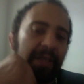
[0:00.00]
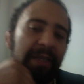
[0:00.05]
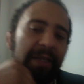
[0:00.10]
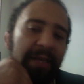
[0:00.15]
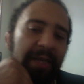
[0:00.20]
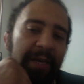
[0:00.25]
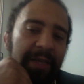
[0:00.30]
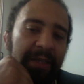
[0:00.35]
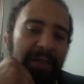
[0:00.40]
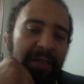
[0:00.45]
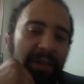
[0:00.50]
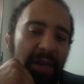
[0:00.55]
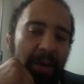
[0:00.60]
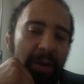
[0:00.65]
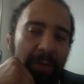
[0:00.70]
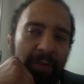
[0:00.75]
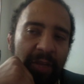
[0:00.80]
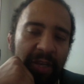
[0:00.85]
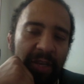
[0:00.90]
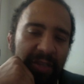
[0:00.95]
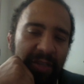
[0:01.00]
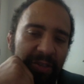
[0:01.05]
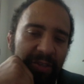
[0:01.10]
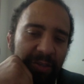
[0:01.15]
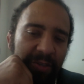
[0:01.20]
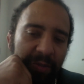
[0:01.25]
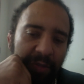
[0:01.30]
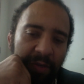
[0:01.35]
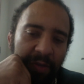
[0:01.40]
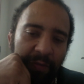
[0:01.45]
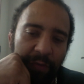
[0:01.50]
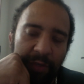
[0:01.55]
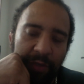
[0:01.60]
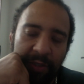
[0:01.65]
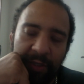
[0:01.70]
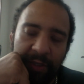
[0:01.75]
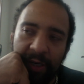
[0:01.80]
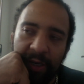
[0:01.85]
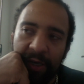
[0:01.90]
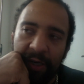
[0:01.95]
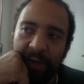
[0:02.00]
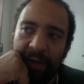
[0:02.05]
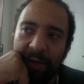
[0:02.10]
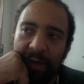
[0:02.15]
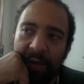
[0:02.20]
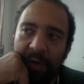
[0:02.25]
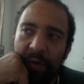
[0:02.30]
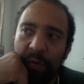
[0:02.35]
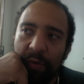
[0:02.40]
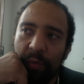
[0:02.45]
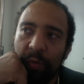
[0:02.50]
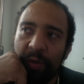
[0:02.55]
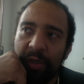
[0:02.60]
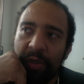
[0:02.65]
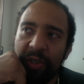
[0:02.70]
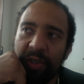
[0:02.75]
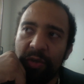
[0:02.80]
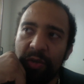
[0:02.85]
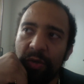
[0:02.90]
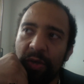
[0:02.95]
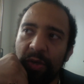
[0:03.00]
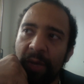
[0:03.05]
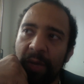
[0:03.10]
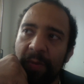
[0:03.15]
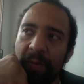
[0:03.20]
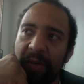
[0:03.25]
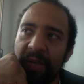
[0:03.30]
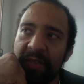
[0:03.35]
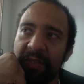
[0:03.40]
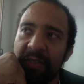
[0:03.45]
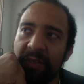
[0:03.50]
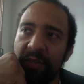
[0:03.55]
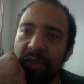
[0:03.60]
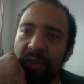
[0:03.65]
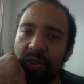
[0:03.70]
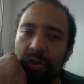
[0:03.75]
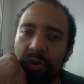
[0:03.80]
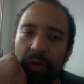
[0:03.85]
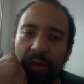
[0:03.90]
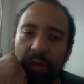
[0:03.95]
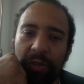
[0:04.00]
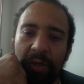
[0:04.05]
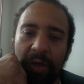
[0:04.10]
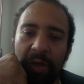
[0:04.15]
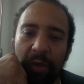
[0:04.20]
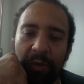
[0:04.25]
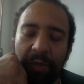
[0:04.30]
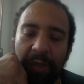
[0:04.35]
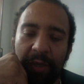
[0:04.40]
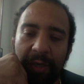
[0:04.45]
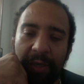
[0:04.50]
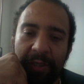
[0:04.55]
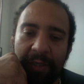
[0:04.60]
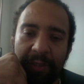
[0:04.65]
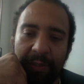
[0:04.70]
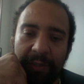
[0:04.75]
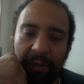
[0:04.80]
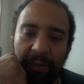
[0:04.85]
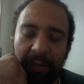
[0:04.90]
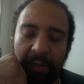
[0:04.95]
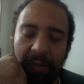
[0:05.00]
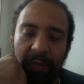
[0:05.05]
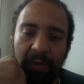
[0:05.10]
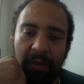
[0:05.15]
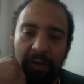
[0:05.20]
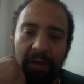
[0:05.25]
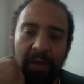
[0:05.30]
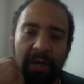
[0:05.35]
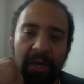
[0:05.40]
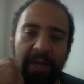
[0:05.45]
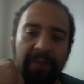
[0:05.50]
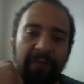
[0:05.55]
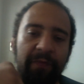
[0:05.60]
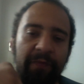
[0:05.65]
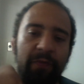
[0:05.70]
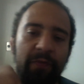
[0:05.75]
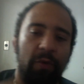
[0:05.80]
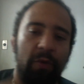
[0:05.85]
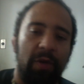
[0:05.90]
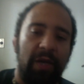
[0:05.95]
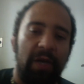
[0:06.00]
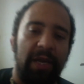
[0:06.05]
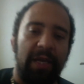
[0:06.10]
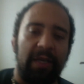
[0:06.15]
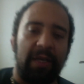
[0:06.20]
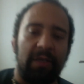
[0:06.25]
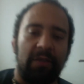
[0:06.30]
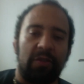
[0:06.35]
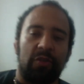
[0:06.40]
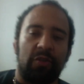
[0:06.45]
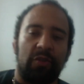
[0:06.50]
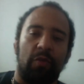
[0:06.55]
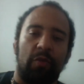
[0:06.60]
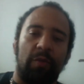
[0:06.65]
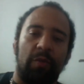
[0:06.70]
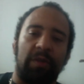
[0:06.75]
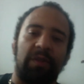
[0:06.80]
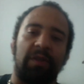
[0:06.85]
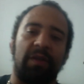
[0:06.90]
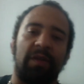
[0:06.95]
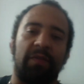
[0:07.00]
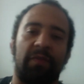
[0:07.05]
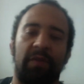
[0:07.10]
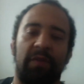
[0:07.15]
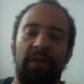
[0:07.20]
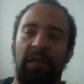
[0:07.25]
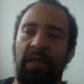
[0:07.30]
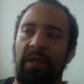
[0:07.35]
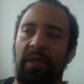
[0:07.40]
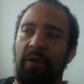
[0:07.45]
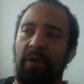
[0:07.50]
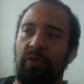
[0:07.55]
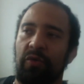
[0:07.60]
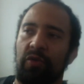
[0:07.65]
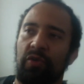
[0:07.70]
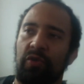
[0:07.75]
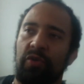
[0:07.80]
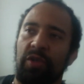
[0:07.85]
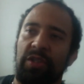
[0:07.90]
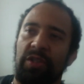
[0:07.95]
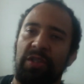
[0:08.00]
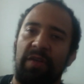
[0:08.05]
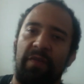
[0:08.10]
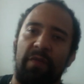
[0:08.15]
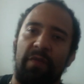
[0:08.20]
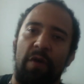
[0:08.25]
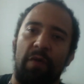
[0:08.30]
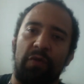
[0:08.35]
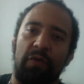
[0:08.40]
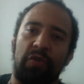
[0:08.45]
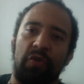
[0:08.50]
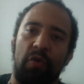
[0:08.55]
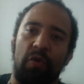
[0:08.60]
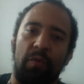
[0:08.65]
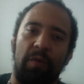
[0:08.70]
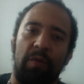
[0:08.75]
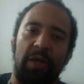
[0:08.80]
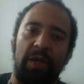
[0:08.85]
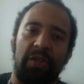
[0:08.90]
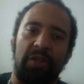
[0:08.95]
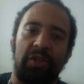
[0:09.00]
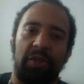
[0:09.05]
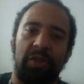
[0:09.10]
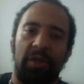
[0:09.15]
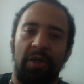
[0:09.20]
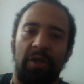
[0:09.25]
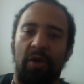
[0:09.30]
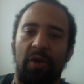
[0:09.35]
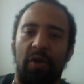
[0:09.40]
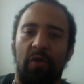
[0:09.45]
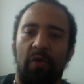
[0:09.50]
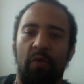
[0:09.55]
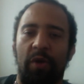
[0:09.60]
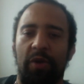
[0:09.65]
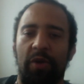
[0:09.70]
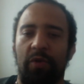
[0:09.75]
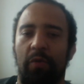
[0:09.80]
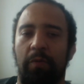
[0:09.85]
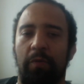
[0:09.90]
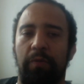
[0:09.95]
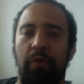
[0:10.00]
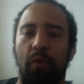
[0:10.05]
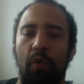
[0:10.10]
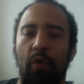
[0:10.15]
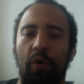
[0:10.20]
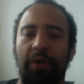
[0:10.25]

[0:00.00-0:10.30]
that I think there's a difference there because you. I mean, as an instructor nowadays, I feel like it's so much different. You know, jujitsu evolves so much yeah. where you pour